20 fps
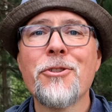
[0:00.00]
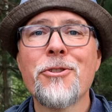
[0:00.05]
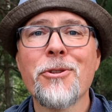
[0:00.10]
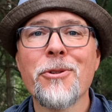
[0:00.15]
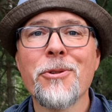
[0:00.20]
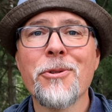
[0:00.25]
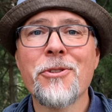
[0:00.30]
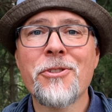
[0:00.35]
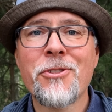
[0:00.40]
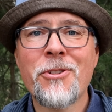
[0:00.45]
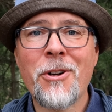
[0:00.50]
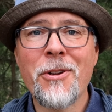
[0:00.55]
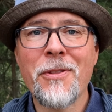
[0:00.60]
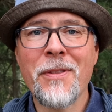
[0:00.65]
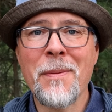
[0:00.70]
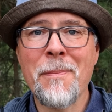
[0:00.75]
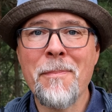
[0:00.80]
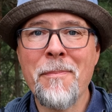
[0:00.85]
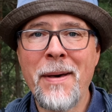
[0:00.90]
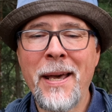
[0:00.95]
To
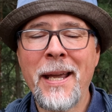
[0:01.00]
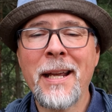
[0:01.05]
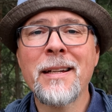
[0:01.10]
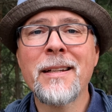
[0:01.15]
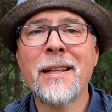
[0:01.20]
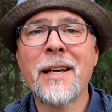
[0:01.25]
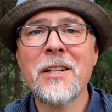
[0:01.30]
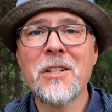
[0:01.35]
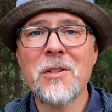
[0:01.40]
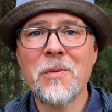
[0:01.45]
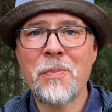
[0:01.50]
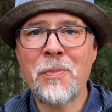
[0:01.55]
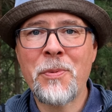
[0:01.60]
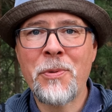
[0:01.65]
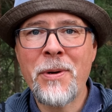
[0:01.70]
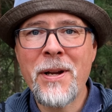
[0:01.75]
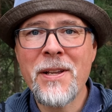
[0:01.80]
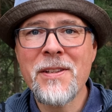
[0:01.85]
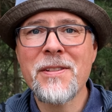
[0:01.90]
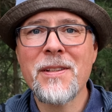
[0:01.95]
start the main light,
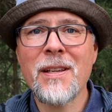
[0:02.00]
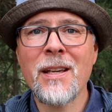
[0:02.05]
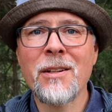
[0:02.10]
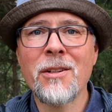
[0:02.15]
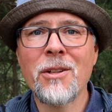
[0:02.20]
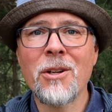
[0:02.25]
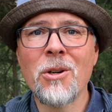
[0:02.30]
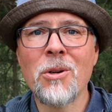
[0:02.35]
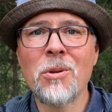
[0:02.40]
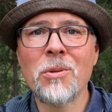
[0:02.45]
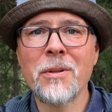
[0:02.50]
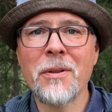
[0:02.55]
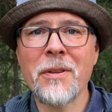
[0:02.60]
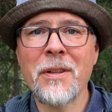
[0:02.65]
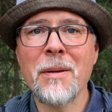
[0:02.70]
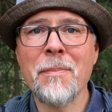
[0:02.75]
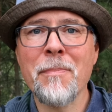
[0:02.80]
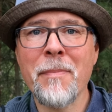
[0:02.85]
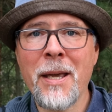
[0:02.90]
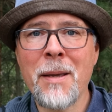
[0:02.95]
press and hold
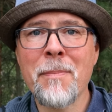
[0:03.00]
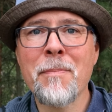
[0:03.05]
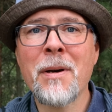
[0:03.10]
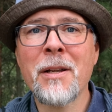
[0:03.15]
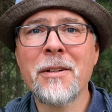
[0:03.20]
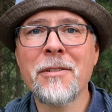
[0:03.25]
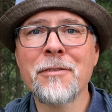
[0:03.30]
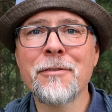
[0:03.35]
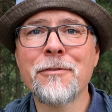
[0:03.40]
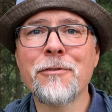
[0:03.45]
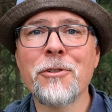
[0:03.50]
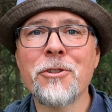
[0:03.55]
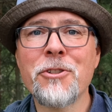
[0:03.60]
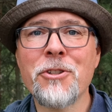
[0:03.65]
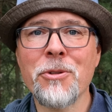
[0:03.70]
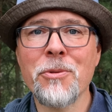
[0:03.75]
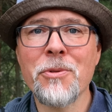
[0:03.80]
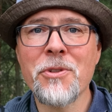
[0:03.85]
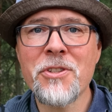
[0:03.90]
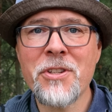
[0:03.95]
the main button for
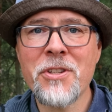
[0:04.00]
2